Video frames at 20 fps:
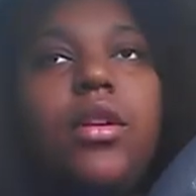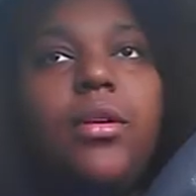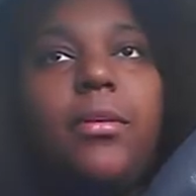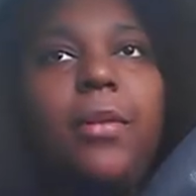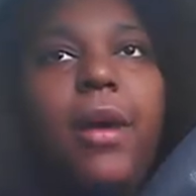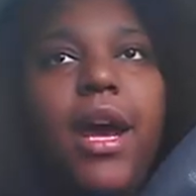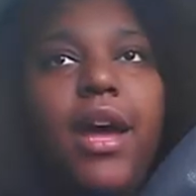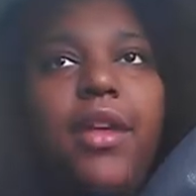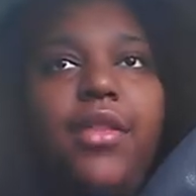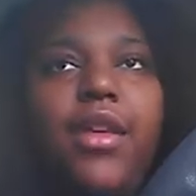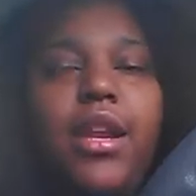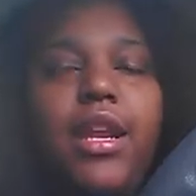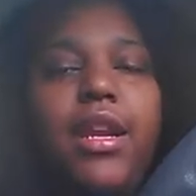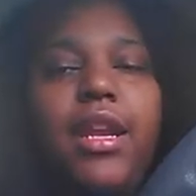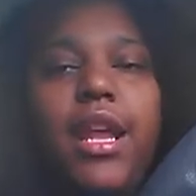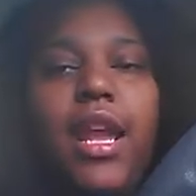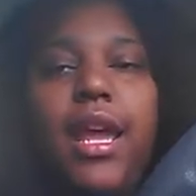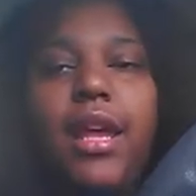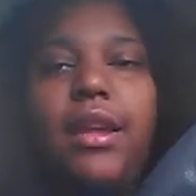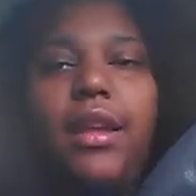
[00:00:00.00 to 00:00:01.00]
But other
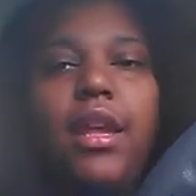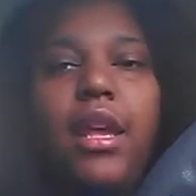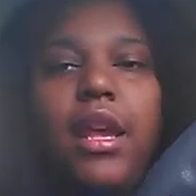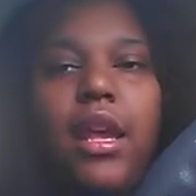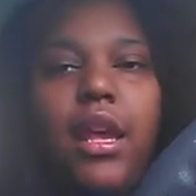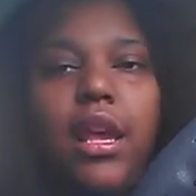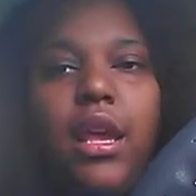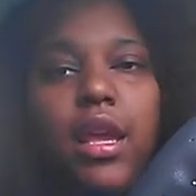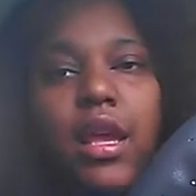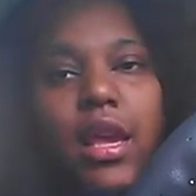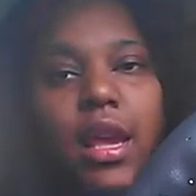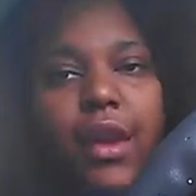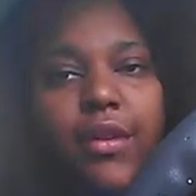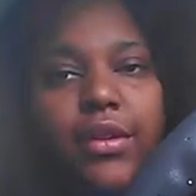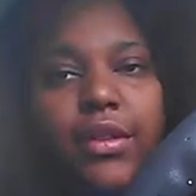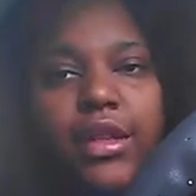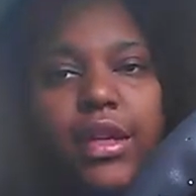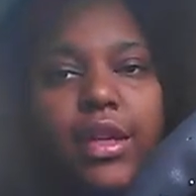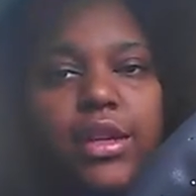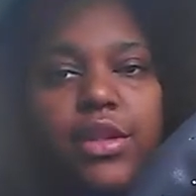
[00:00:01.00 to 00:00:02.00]
than that,
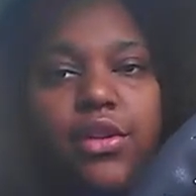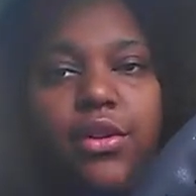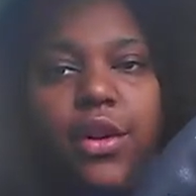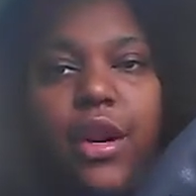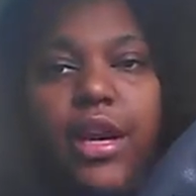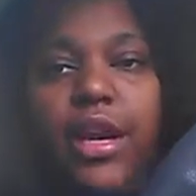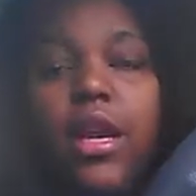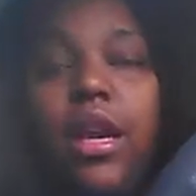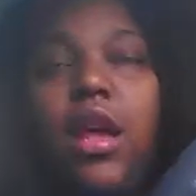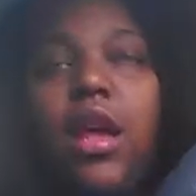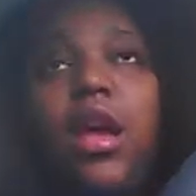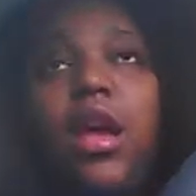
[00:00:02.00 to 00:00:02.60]
everything is great.